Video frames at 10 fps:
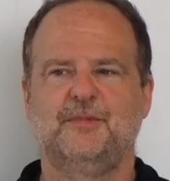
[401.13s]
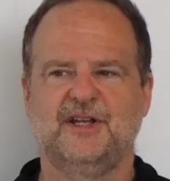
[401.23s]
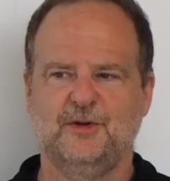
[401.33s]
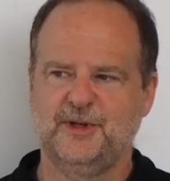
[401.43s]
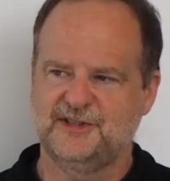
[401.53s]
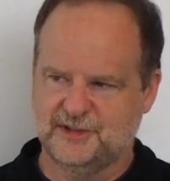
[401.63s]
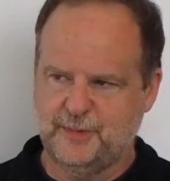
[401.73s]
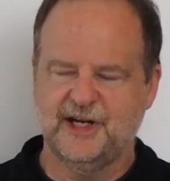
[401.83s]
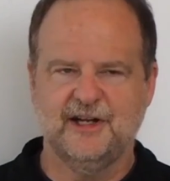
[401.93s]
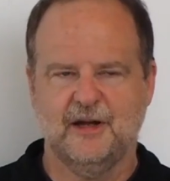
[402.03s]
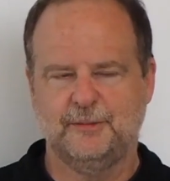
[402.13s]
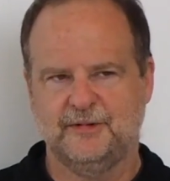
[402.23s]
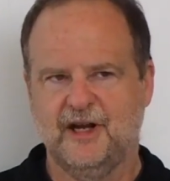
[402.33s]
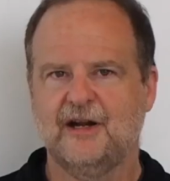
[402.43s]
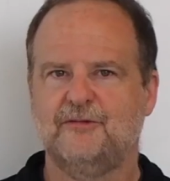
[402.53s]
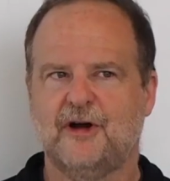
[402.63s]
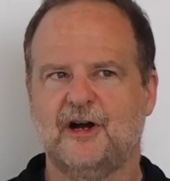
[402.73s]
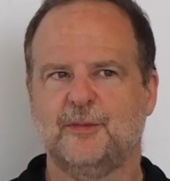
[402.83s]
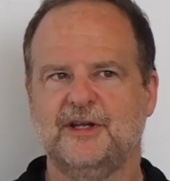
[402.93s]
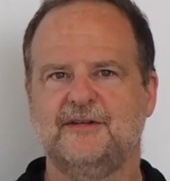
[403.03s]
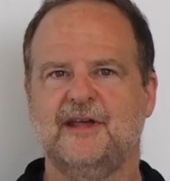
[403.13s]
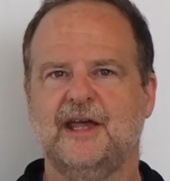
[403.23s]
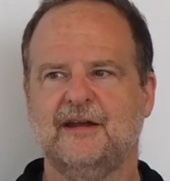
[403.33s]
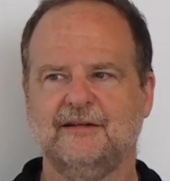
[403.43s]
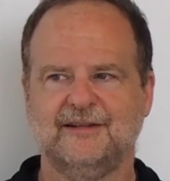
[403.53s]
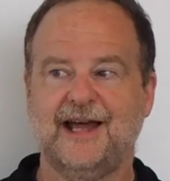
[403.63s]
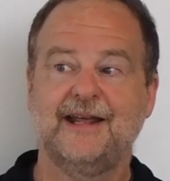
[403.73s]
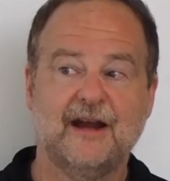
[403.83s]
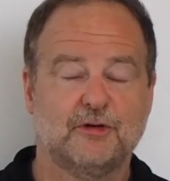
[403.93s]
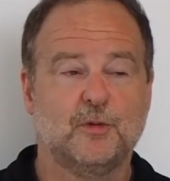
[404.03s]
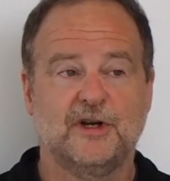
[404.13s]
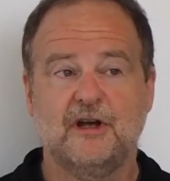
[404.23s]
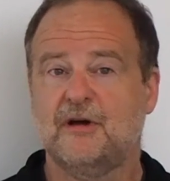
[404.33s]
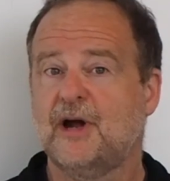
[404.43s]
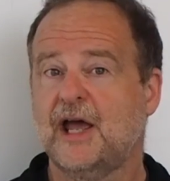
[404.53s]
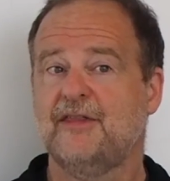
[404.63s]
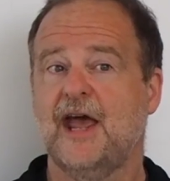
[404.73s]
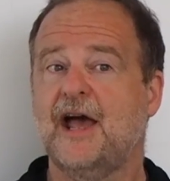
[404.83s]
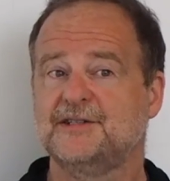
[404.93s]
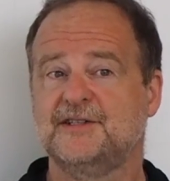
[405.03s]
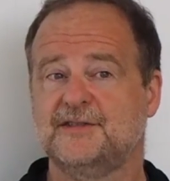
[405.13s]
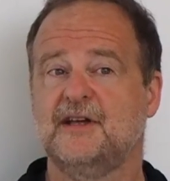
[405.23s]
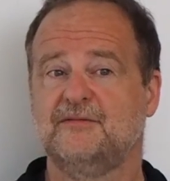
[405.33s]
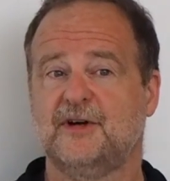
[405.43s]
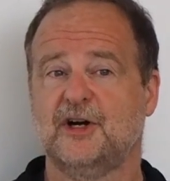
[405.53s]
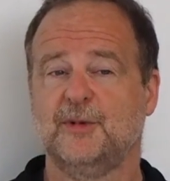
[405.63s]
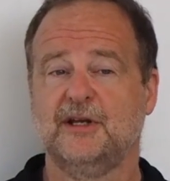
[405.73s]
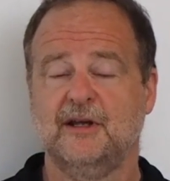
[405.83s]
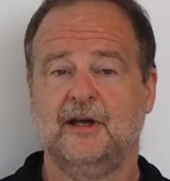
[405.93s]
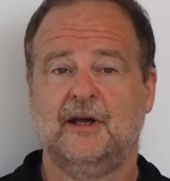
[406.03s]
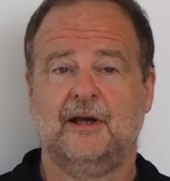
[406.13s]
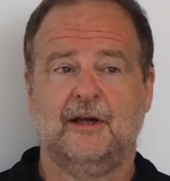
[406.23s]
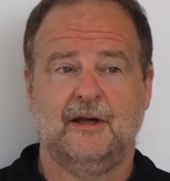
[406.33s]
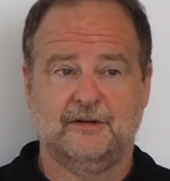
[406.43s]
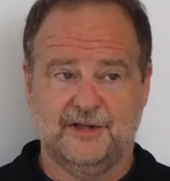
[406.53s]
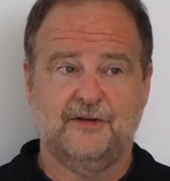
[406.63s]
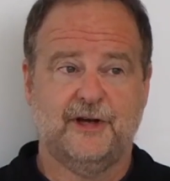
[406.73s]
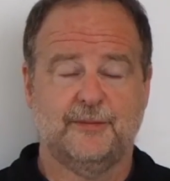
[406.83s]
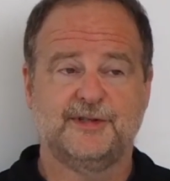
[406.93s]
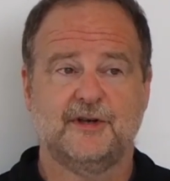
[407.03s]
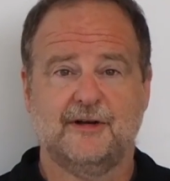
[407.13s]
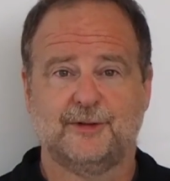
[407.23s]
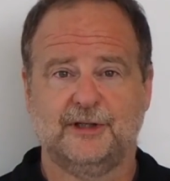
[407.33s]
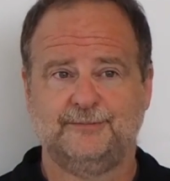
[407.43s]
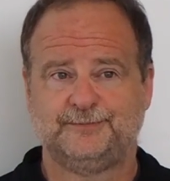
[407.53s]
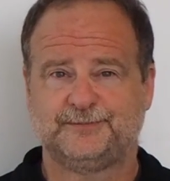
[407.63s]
but you'll be spinning up an environment and letting everyone know how they access that environment to develop the software.